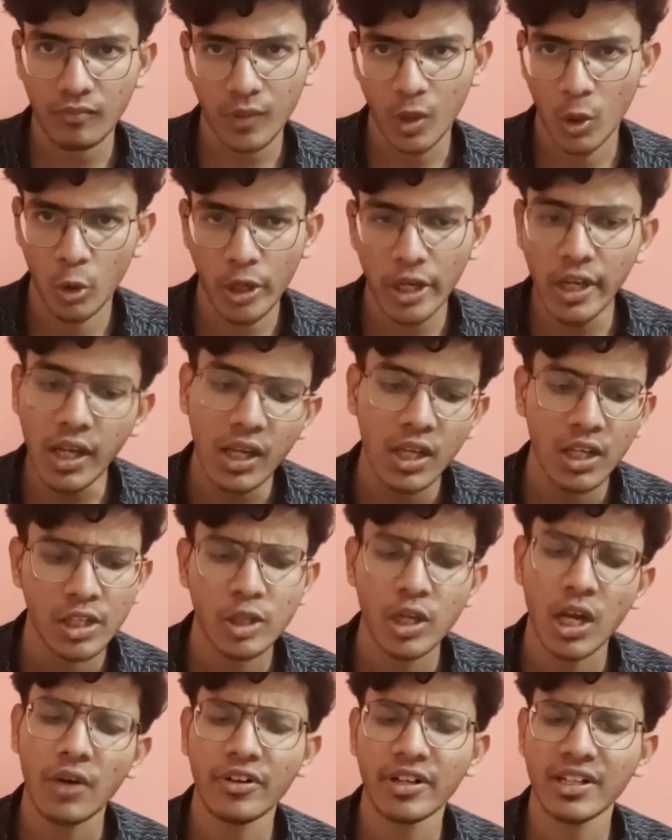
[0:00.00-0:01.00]
Okay,
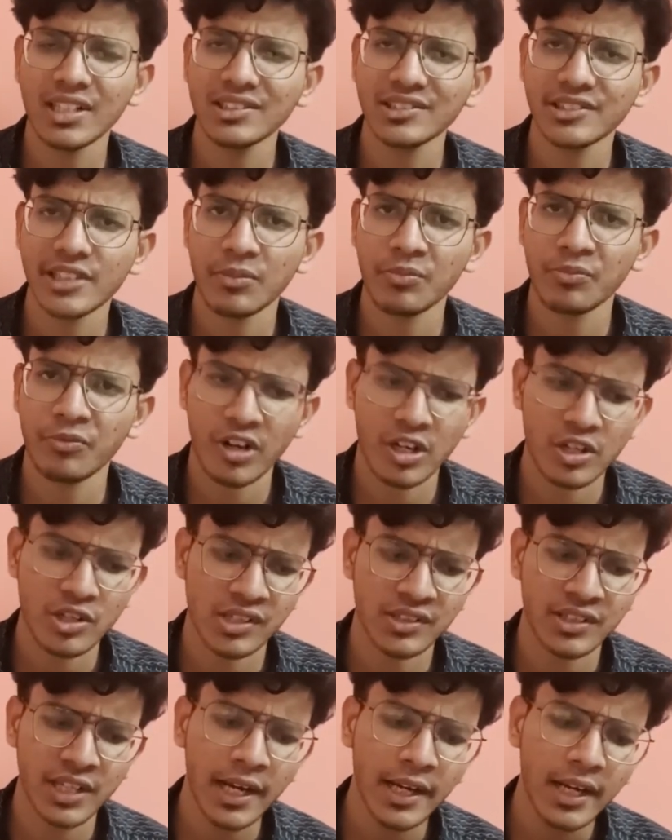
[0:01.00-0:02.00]
you have written some
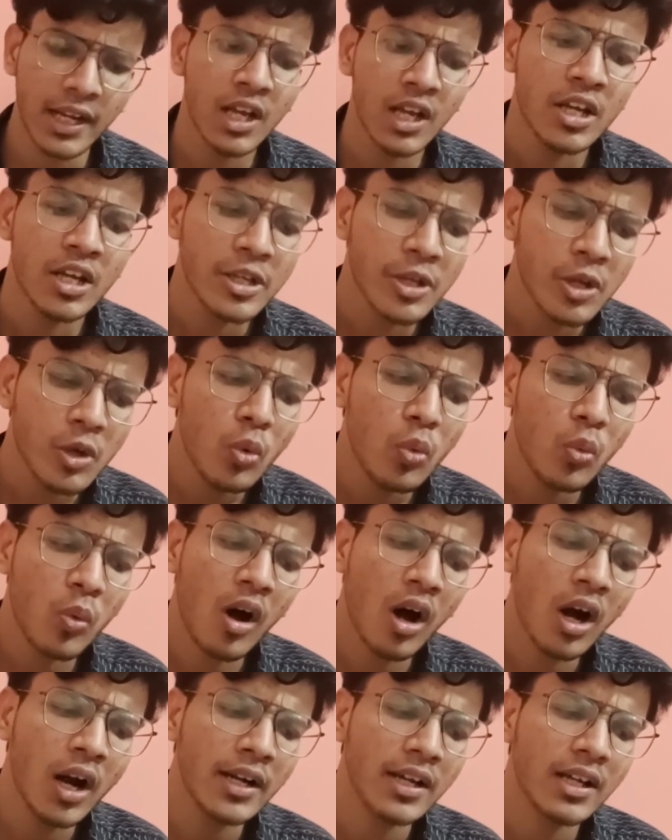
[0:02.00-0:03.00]
functions and you
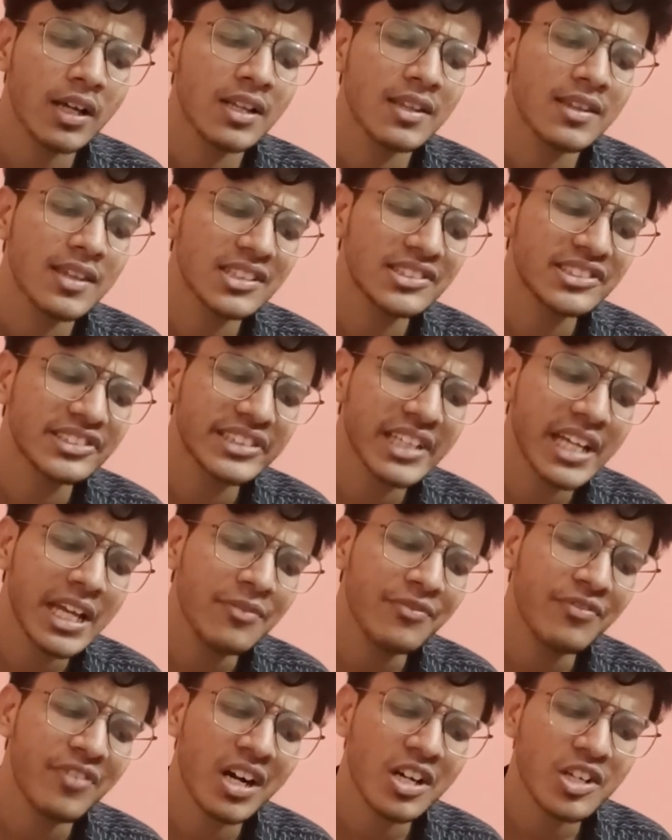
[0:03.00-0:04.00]
want the
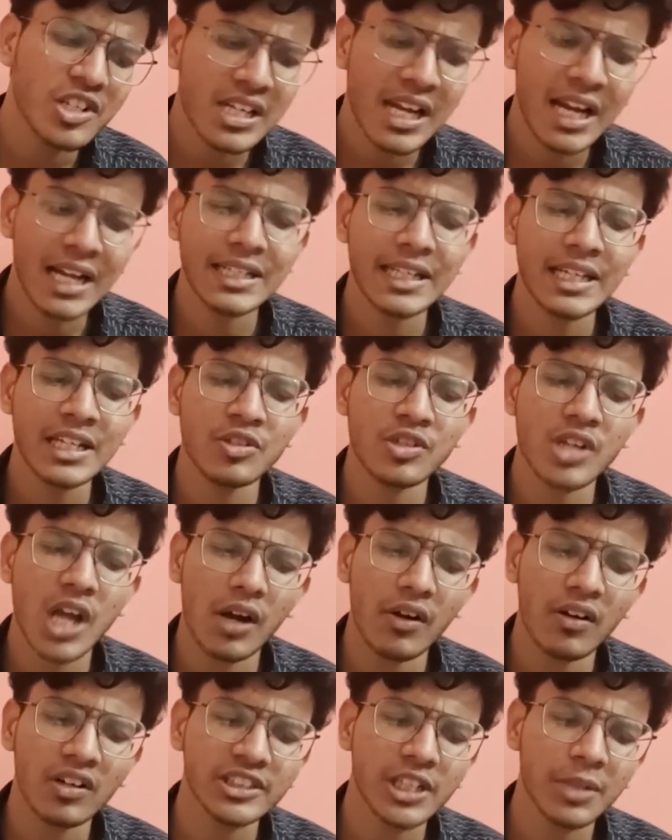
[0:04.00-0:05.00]
same functionality in
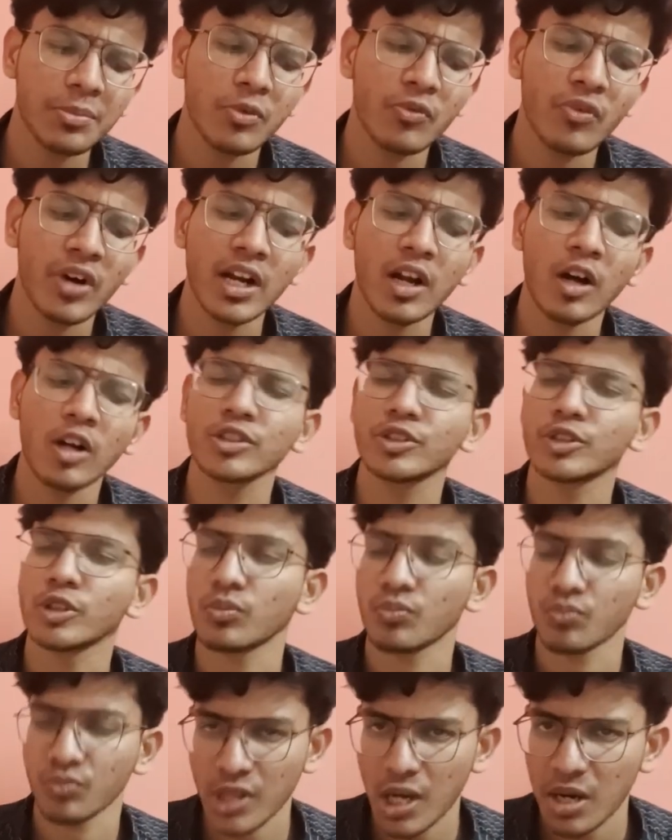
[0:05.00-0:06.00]
JavaScript 1
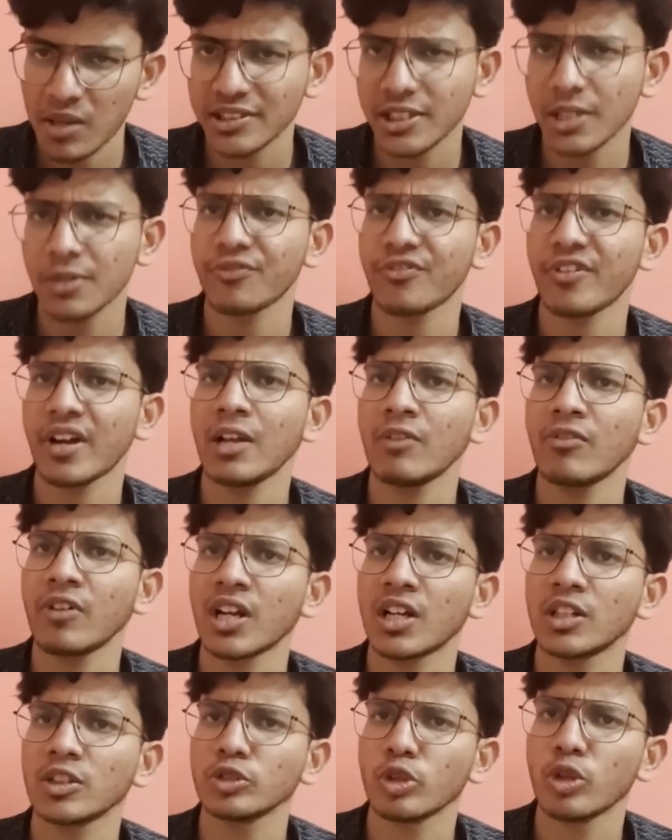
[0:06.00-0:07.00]
also, JavaScript file 1
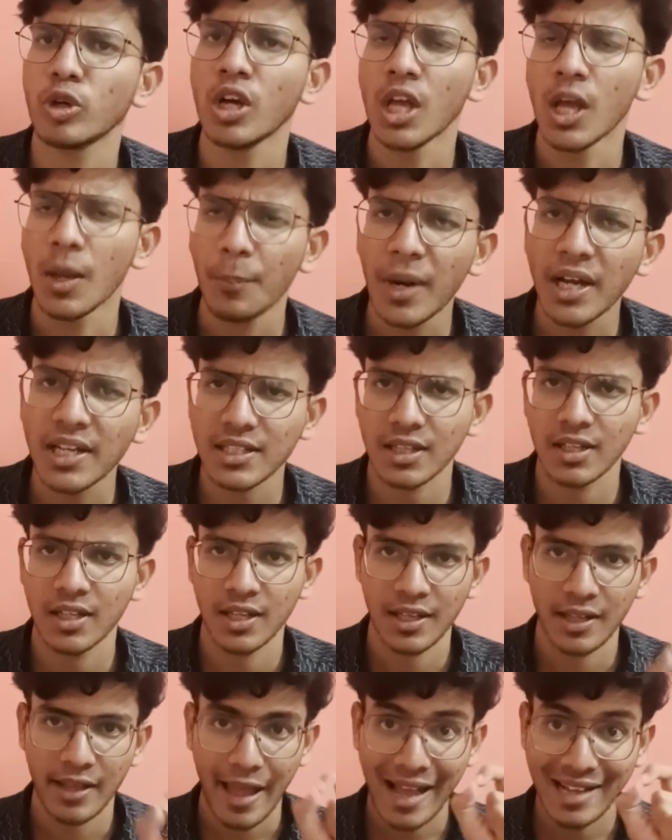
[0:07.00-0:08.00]
also,
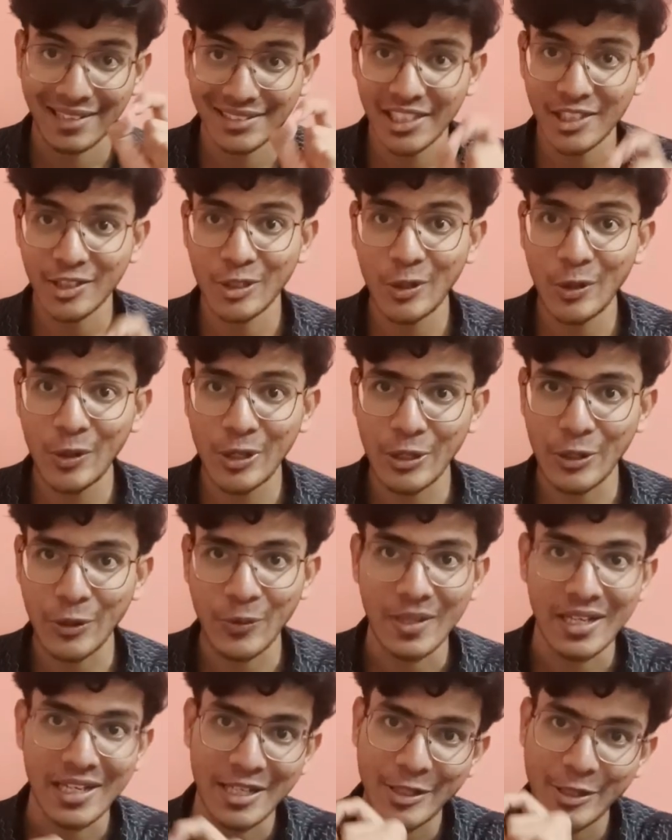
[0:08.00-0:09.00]
but as I told
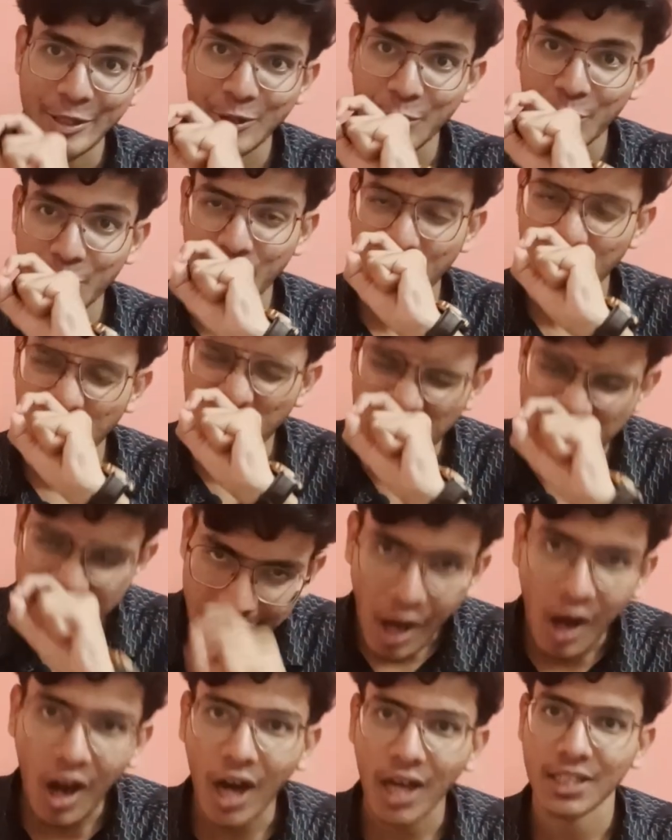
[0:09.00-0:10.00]
you, you should
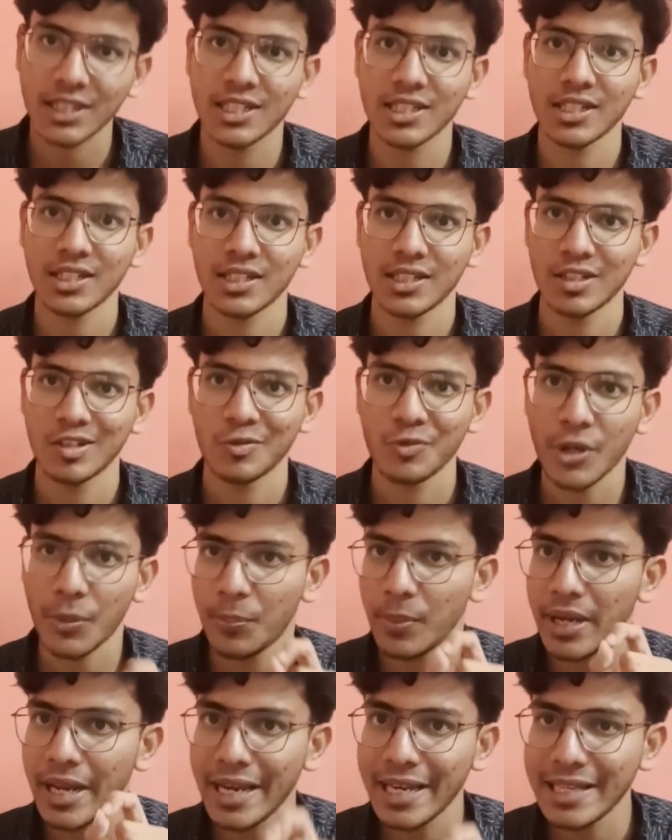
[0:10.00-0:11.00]
not
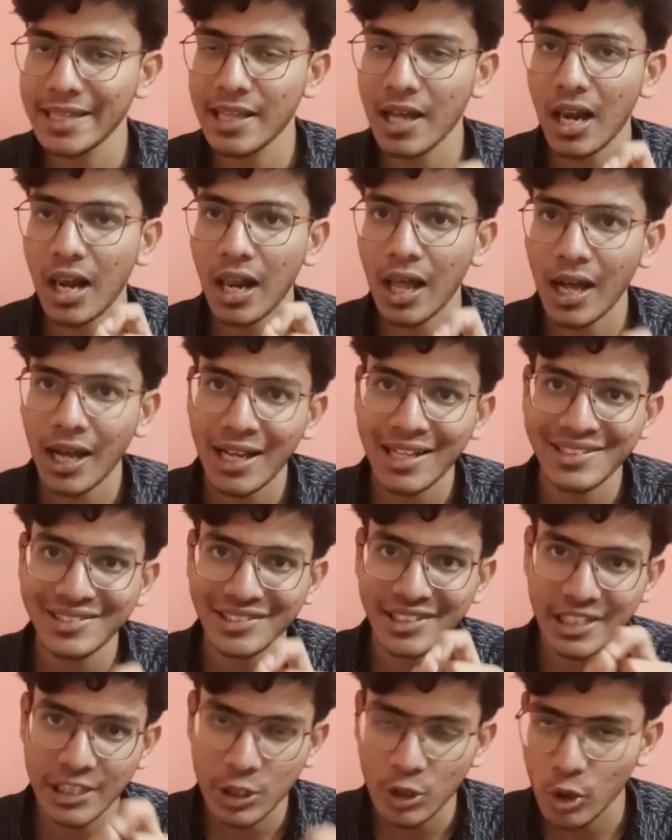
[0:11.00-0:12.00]
repeat the lines
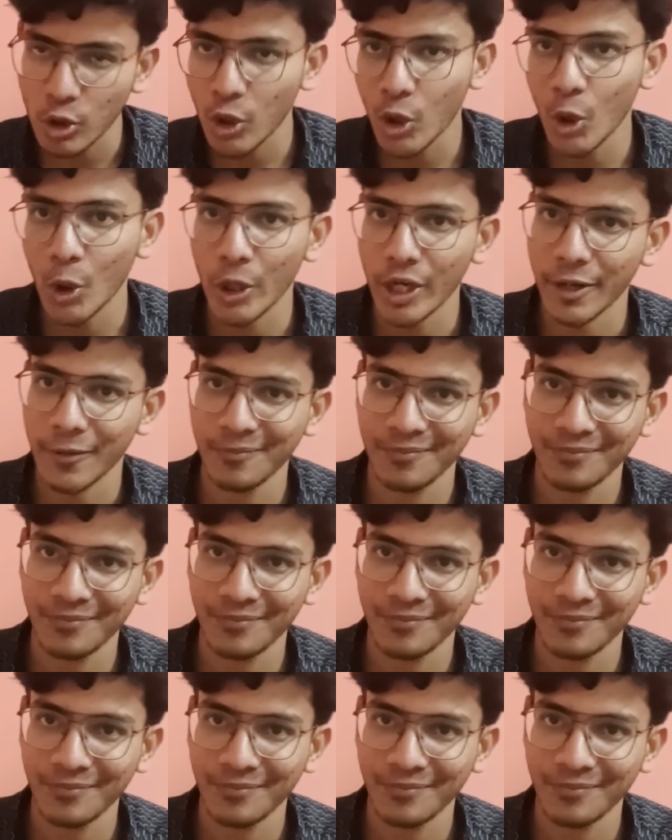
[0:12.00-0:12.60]
in your code.